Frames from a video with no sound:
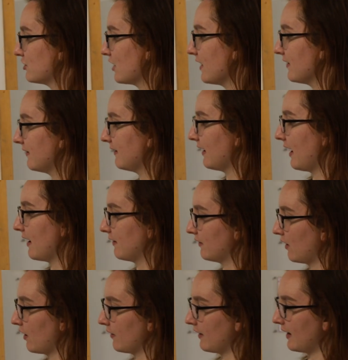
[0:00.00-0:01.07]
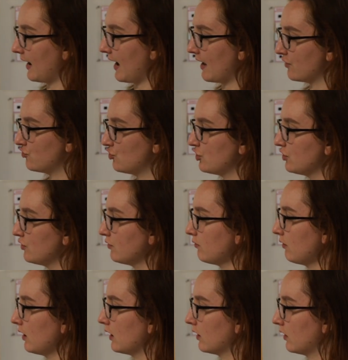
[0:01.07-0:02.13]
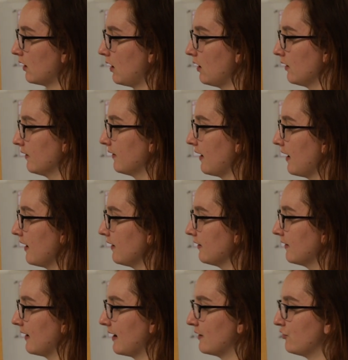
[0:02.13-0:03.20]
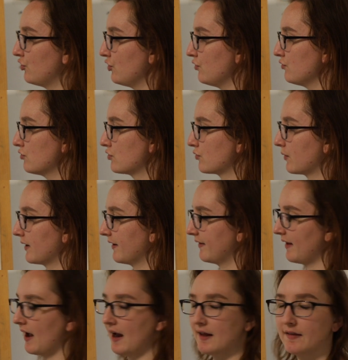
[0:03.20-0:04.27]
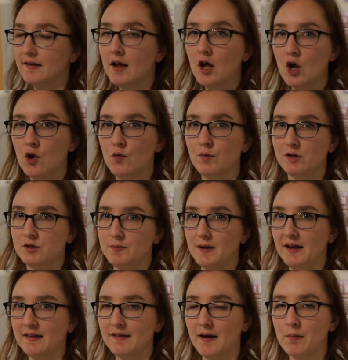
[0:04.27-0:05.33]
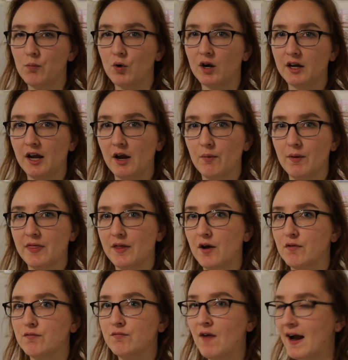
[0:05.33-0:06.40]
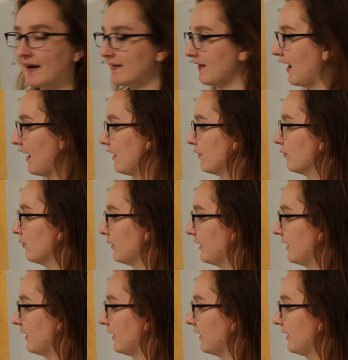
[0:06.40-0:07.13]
traced it, I saw that I had 2 long sides and 2 short sides, which means I'm working with a rectangle